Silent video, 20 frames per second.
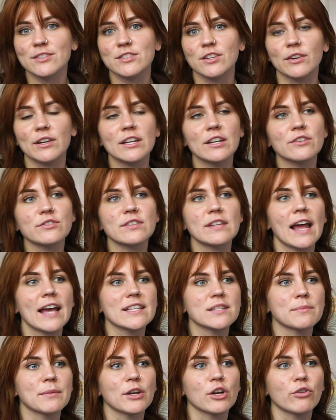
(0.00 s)
So he knows it
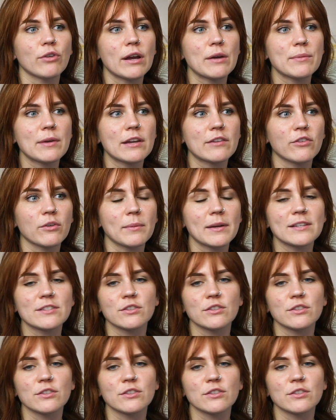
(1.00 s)
hasn't been a great week for me.